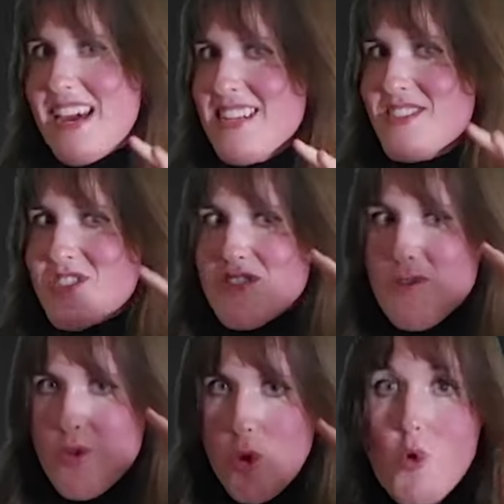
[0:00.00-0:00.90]
It's
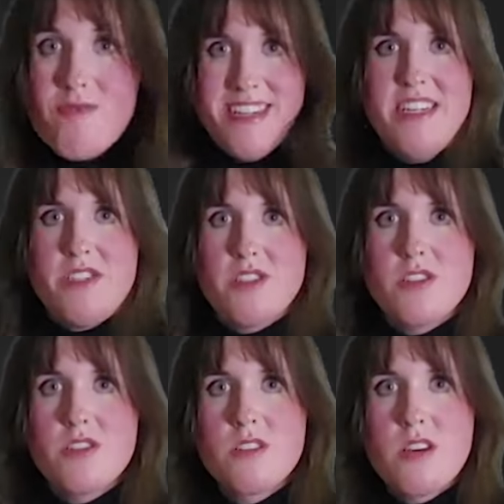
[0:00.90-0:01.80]

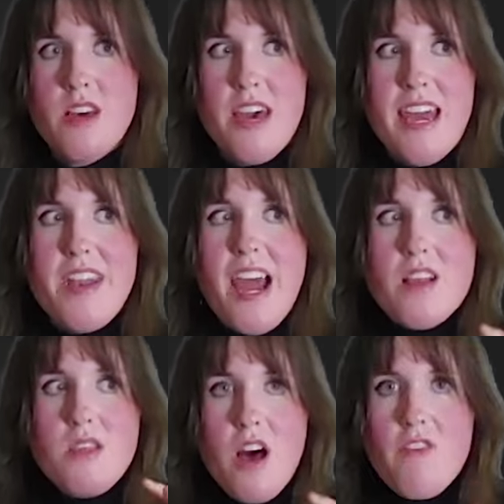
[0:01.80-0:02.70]
glorious, and I
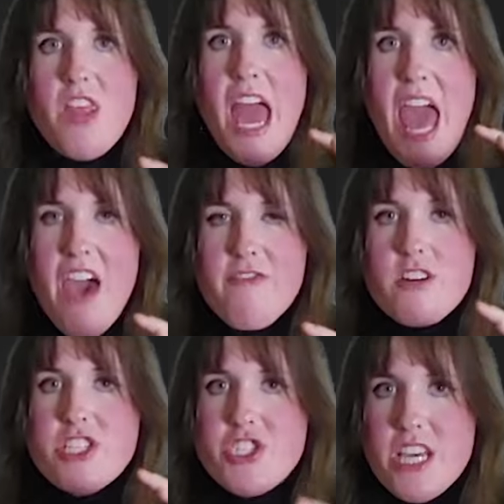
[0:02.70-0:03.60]
loved
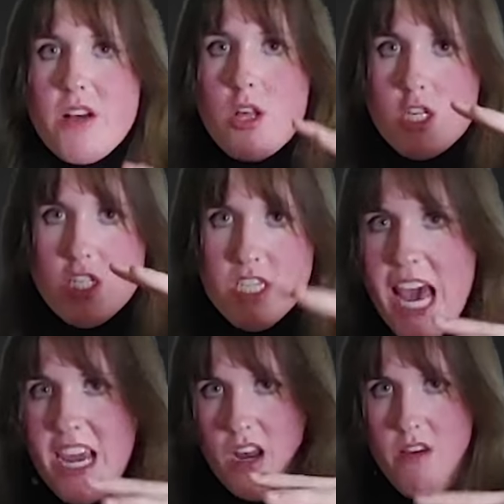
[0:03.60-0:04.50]
every single
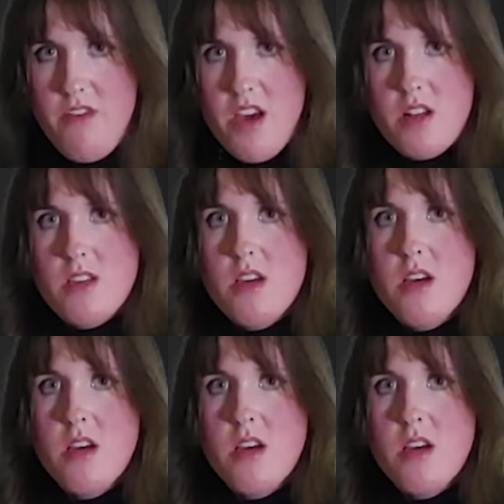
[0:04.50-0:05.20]
second of it.